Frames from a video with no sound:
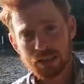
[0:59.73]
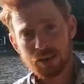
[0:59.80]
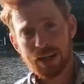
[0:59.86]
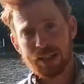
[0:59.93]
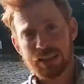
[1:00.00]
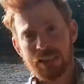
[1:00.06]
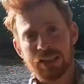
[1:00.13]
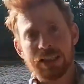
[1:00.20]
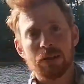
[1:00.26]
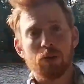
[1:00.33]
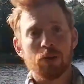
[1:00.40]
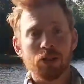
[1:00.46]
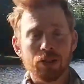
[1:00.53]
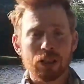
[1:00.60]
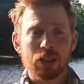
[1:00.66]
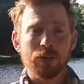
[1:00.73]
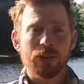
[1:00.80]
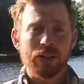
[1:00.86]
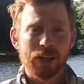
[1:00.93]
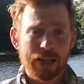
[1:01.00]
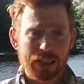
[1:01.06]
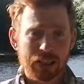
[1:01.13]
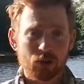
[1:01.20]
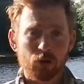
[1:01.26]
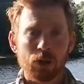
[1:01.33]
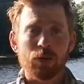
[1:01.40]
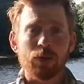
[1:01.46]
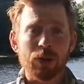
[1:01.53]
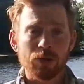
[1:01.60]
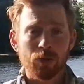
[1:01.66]
So actually they were used to be
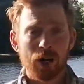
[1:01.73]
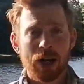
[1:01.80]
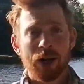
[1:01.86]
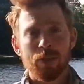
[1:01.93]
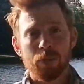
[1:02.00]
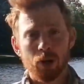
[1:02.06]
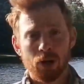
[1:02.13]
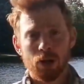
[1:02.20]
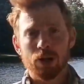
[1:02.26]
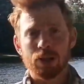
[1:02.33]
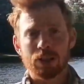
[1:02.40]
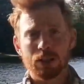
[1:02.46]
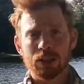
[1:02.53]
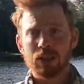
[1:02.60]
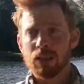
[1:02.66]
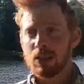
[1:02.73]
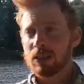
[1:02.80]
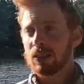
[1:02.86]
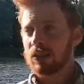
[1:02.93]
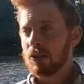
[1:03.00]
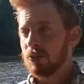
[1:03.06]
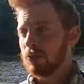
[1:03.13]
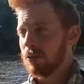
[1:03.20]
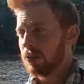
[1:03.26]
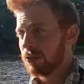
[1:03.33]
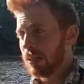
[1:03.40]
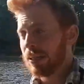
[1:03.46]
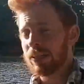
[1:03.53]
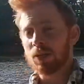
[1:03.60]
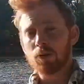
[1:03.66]
extremely rare birds. So when